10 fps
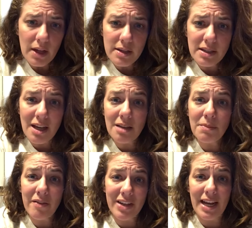some
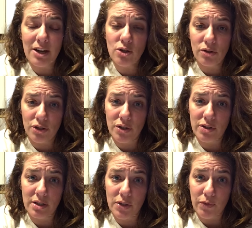of the natural
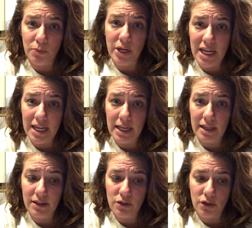juices from
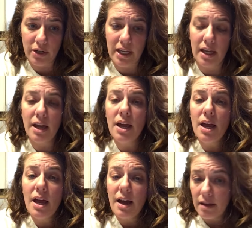reheating the turkey
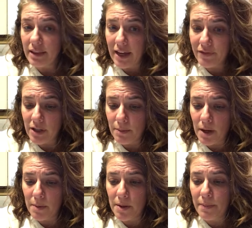left in the
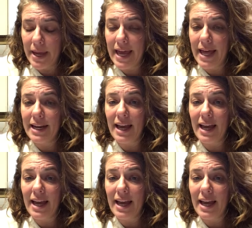bottom of the pan.